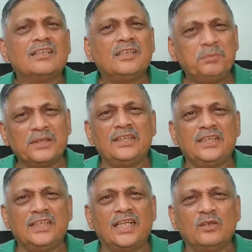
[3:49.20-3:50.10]
Typically,
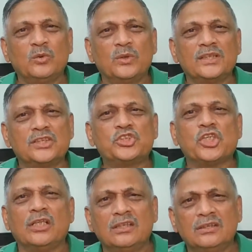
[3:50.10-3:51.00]
they are known as the
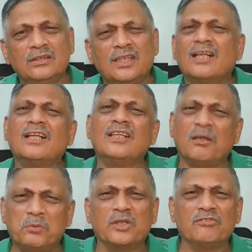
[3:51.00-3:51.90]
chand. There are a
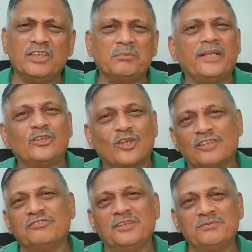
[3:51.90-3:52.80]
number of them. I'll talk
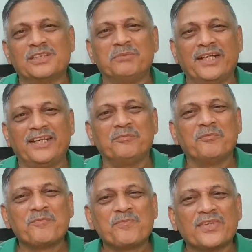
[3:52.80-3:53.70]
of them sometime.
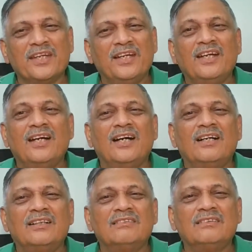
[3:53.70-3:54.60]

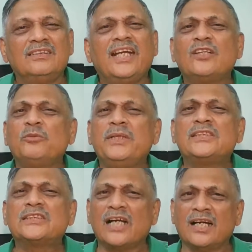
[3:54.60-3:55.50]
They had to be
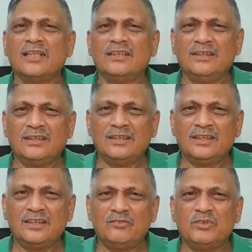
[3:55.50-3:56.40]
sung
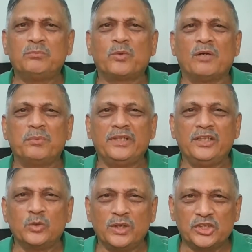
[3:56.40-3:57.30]
with proper
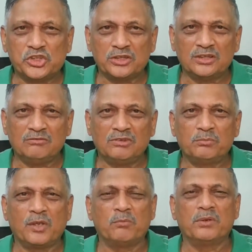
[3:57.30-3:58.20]
intonation, with
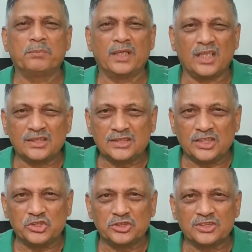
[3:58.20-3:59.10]
proper
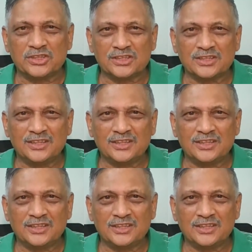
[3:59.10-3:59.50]
pronunciations,